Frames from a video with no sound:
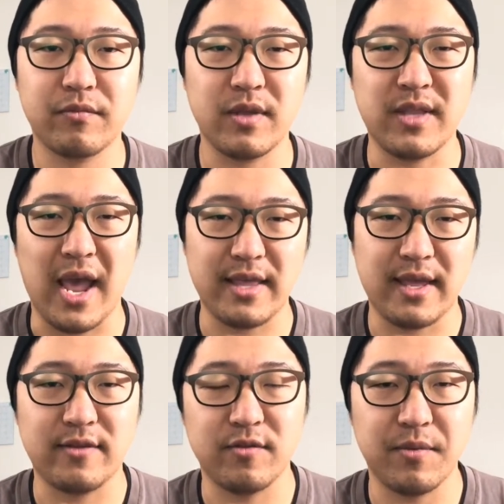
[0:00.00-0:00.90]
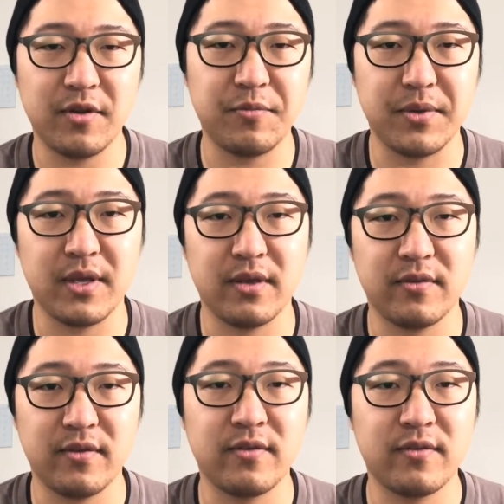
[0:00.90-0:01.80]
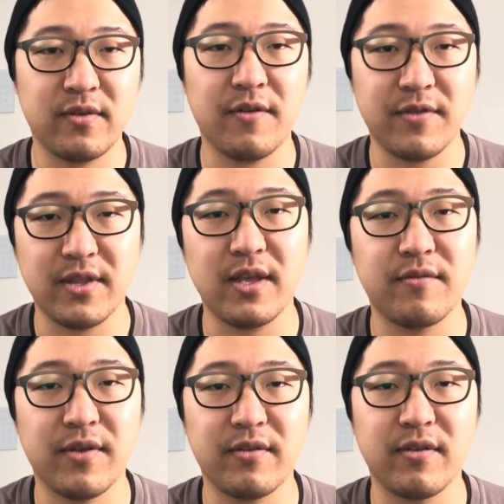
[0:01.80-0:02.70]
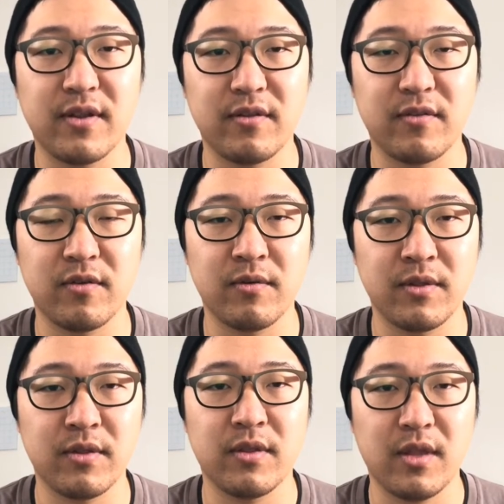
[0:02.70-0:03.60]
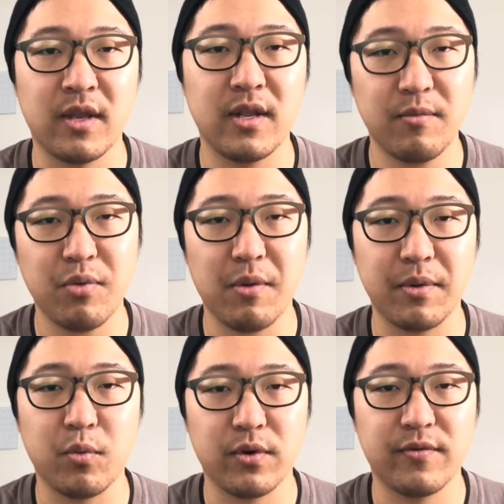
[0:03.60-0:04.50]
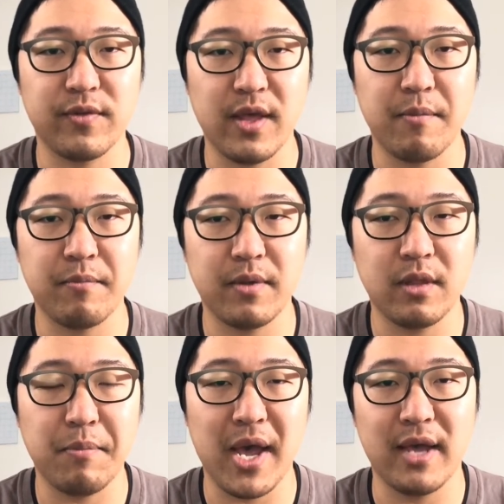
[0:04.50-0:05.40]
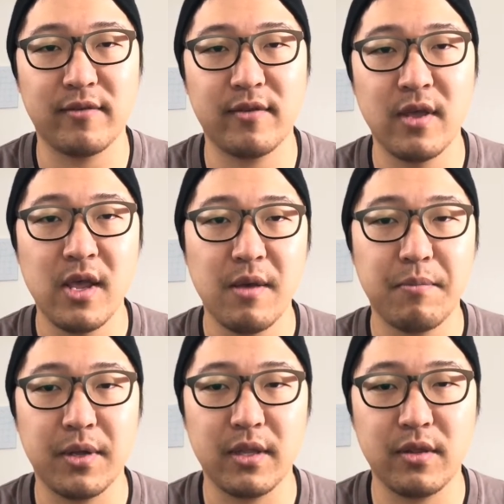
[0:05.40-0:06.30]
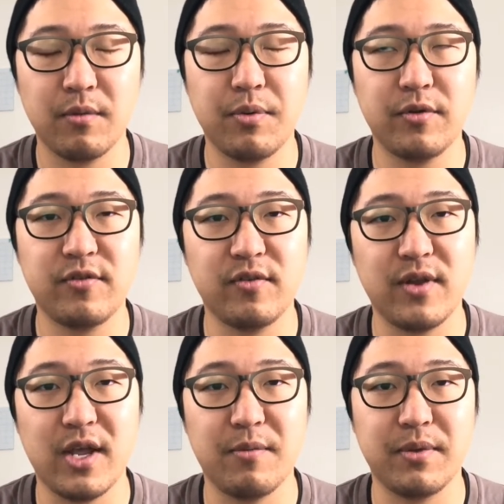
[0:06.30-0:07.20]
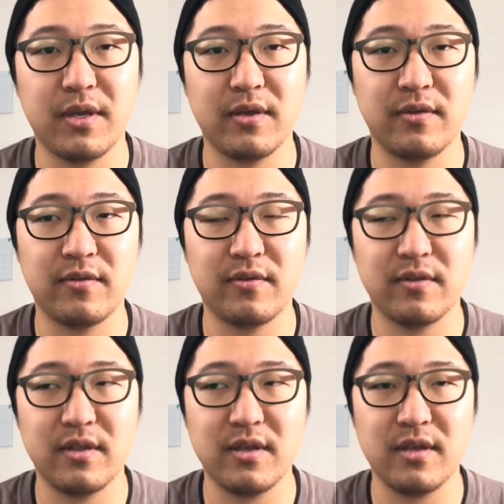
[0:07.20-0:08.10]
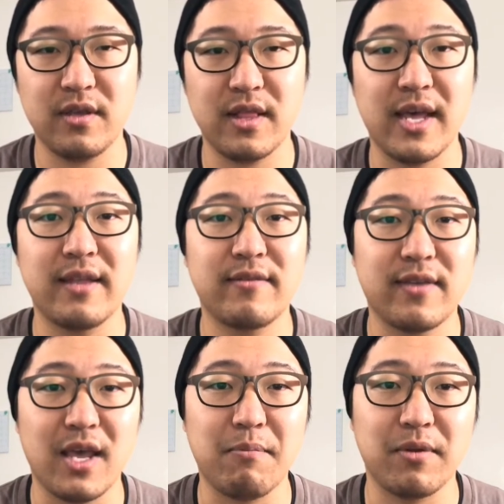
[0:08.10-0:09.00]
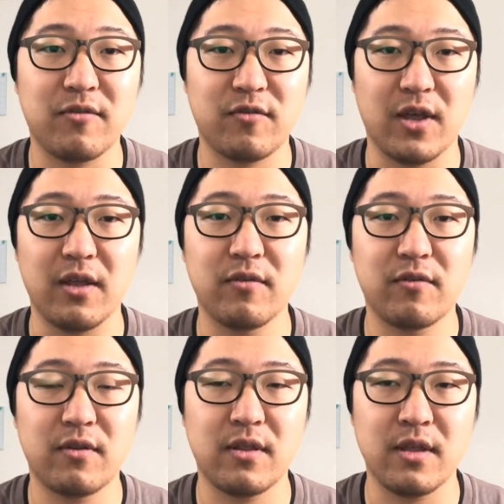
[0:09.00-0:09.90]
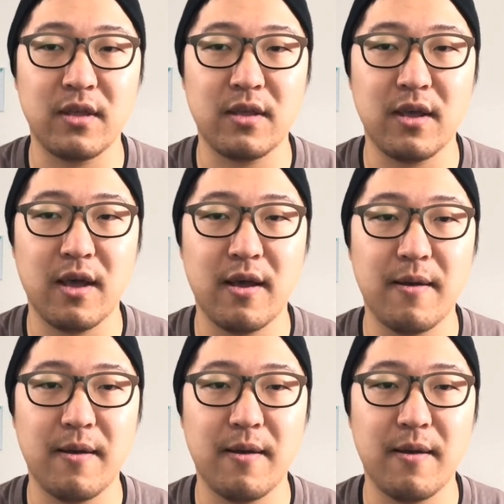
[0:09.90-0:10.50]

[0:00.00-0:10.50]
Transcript: attack that too much, because it's stuff that they invested into, and it probably worked for them in the past. But they're approaching you now because the landscape has changed. The